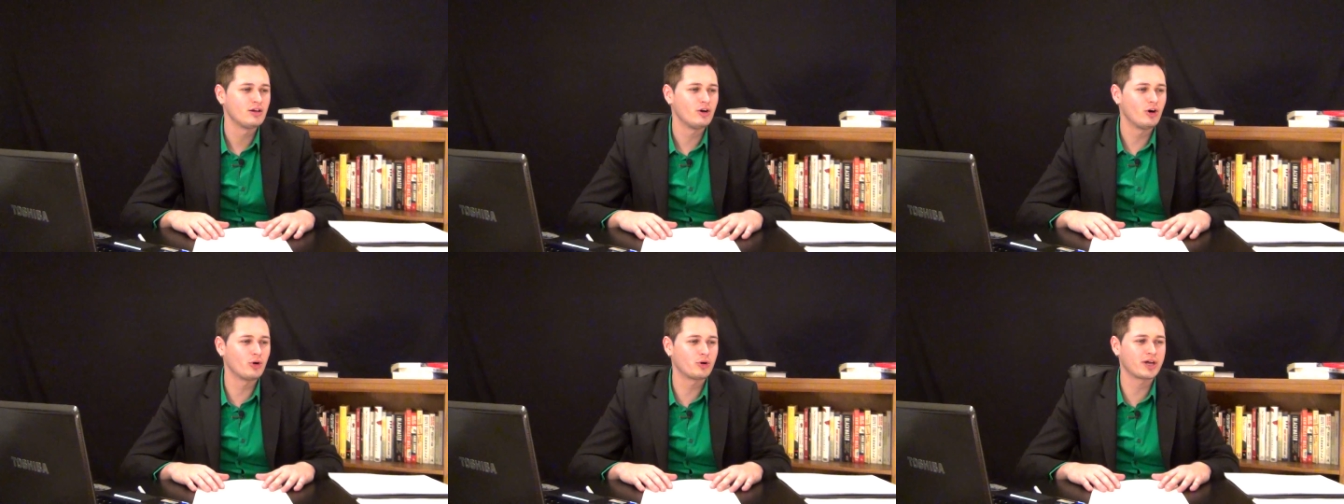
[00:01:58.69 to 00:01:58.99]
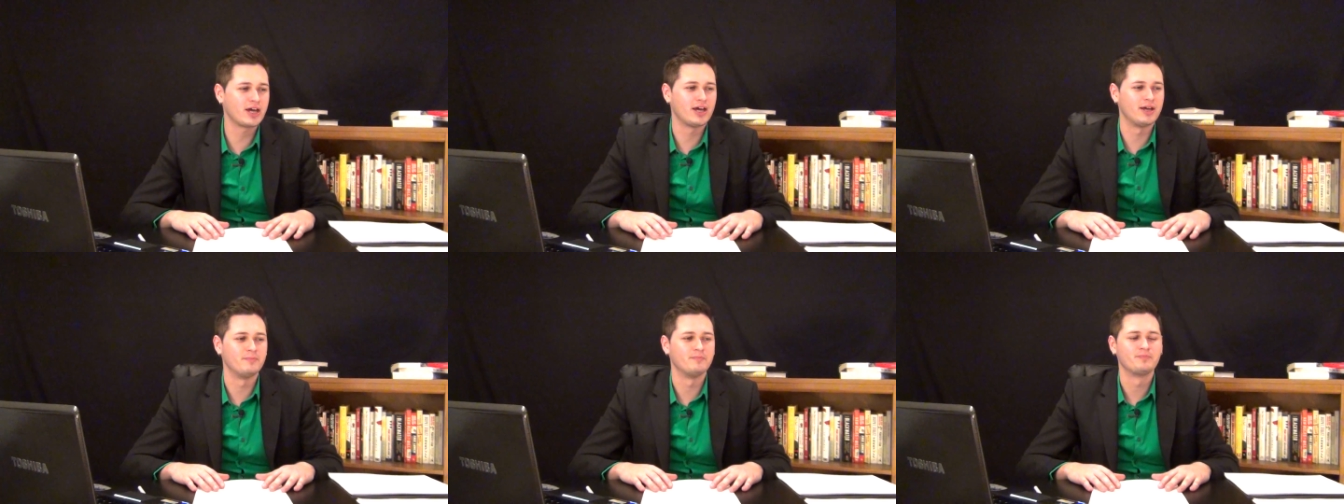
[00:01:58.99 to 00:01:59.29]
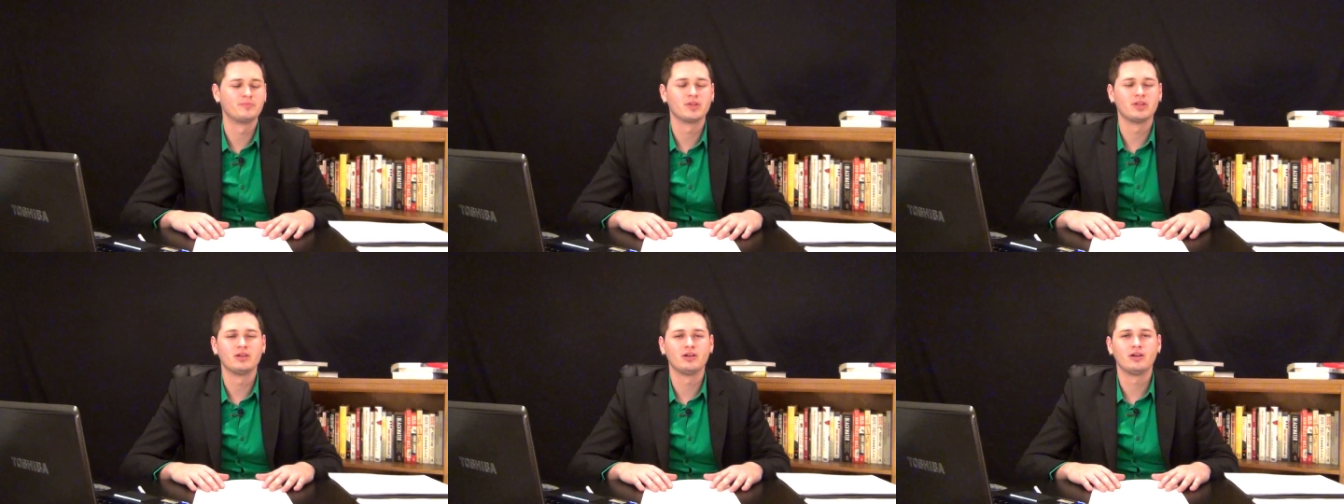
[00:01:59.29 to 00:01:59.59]
Okay,
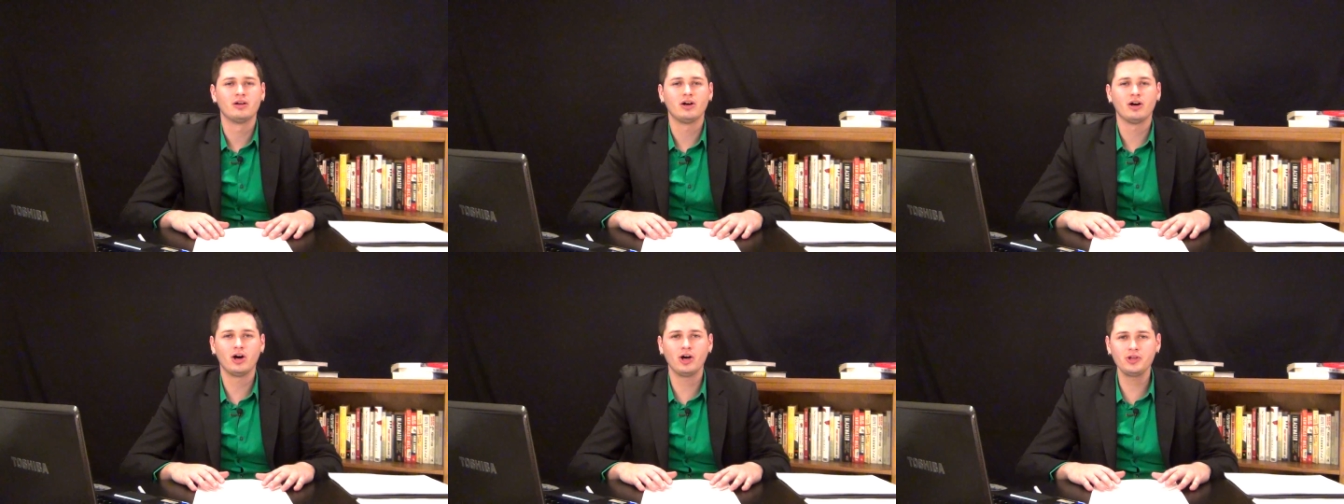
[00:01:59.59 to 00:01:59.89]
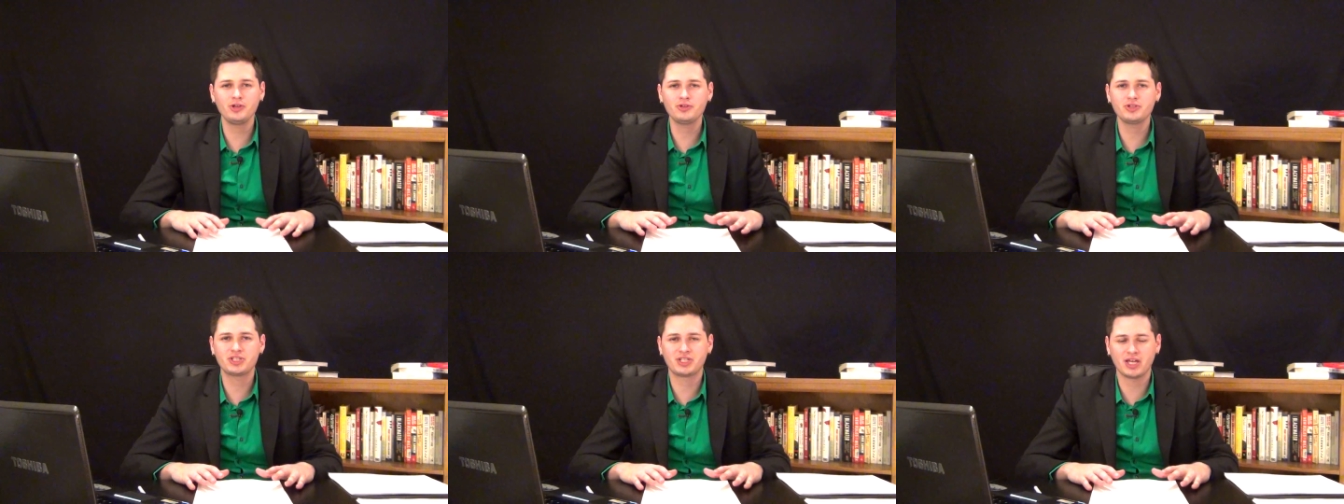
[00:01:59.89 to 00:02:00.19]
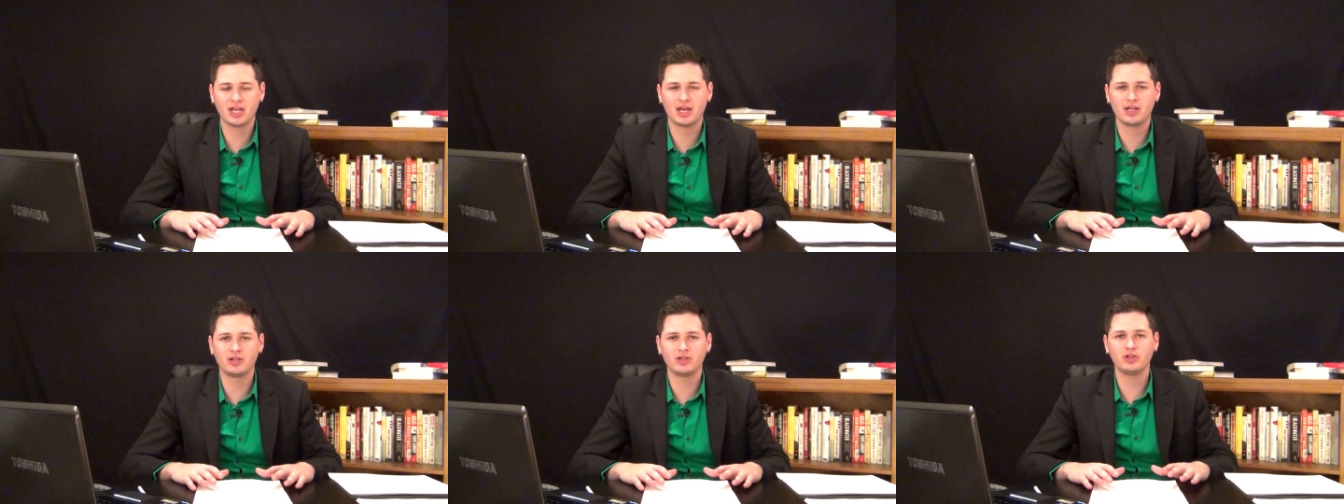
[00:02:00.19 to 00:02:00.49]

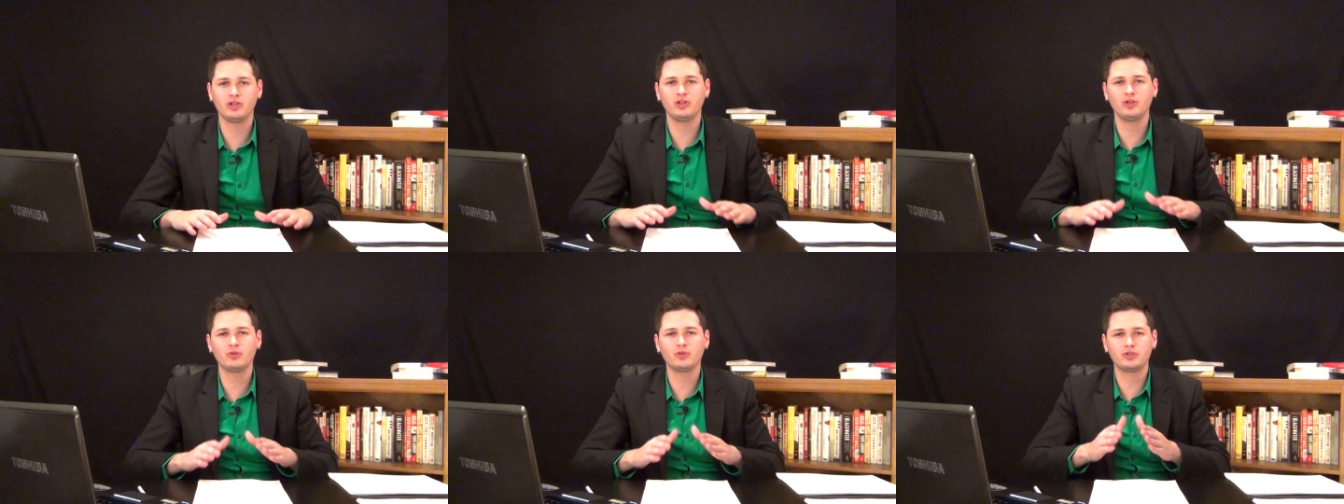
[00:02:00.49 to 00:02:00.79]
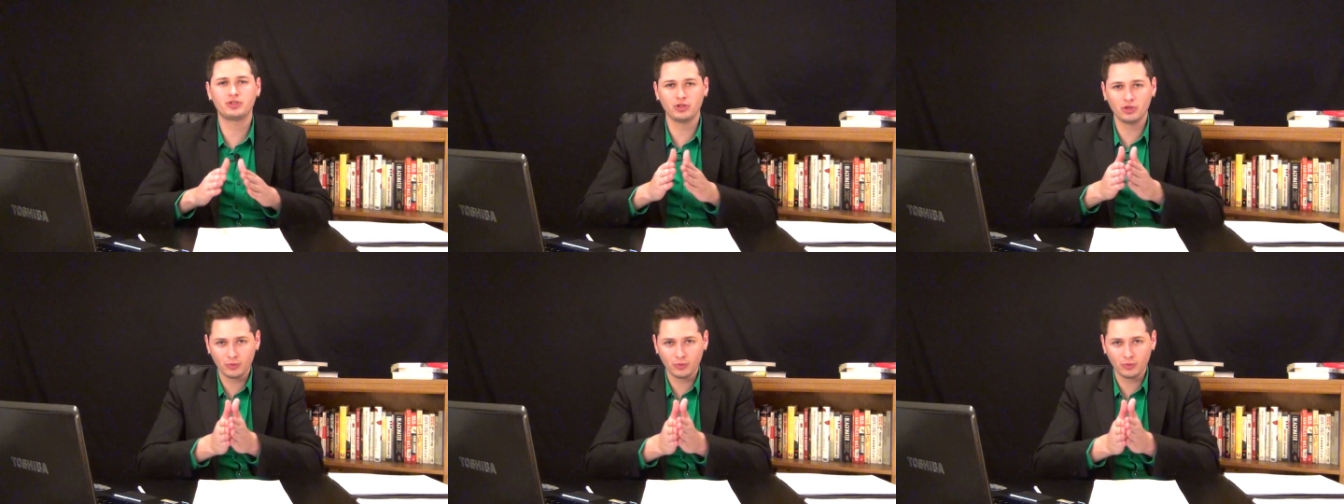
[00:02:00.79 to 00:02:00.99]
understand, do